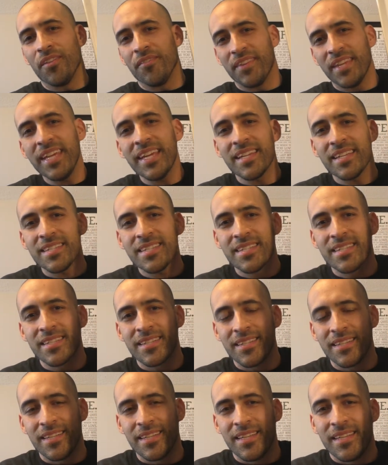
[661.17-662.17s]
this.
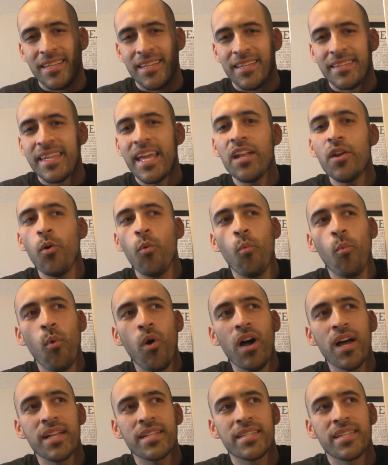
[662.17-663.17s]
They don't
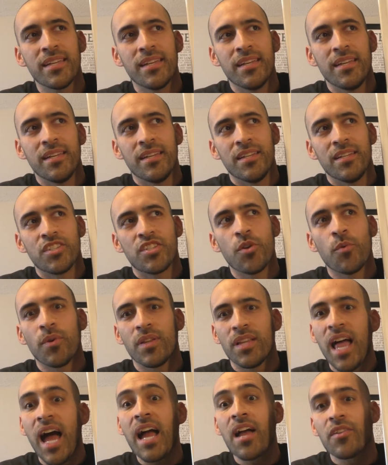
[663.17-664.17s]
want to
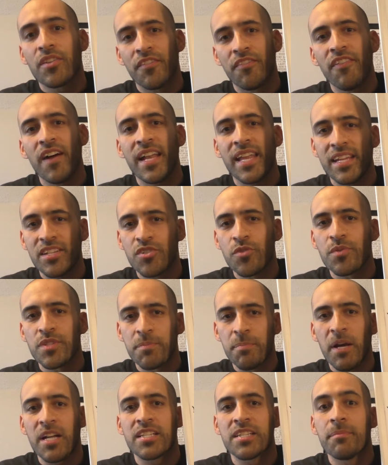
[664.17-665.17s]
rely on the financial
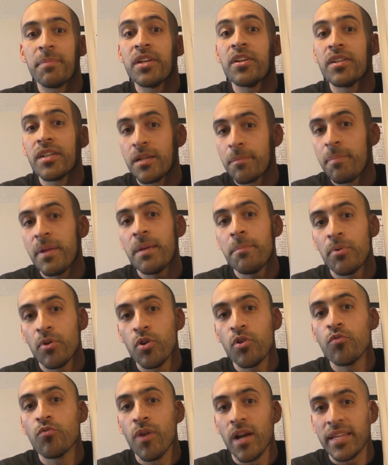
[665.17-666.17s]
responsibility of people
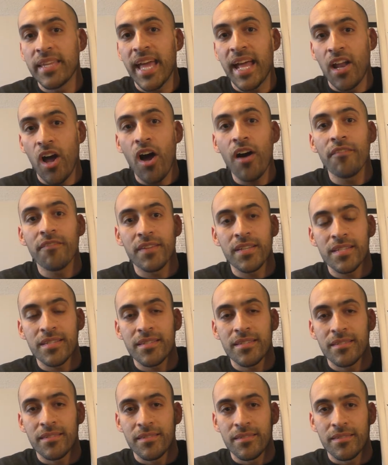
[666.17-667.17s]
who run that
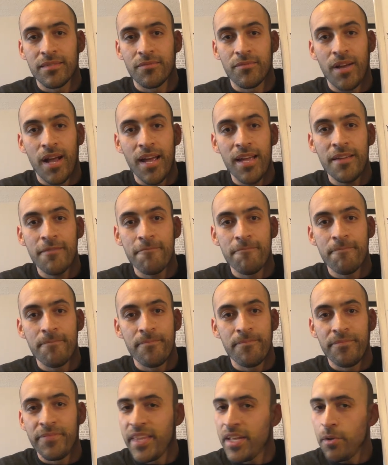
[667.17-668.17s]
office, right?
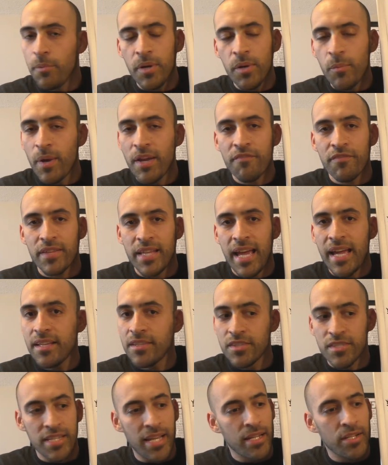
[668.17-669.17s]
They don't want to wait for that.
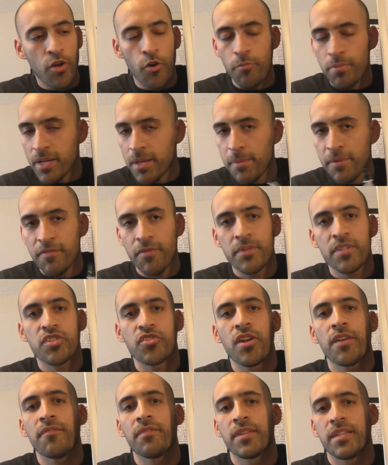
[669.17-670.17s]
Just like, nope, give me
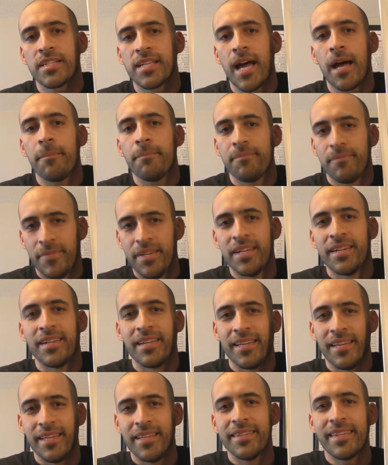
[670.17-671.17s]
straight from the top.
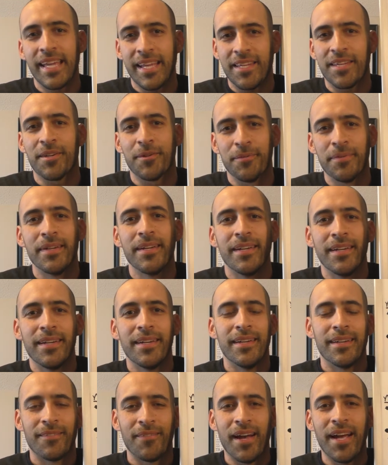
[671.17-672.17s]
Thank you,
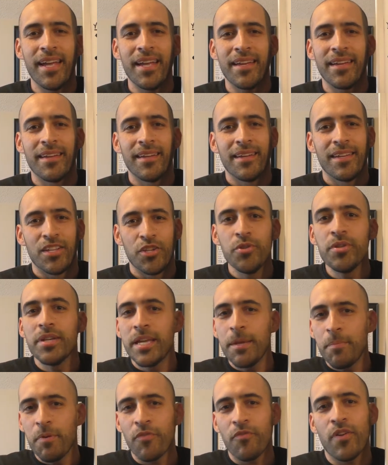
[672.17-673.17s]
right? You can
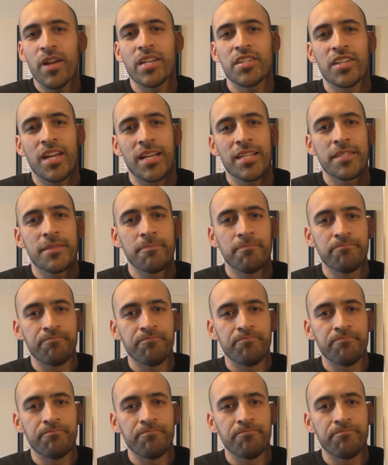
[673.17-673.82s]
keep your franchise.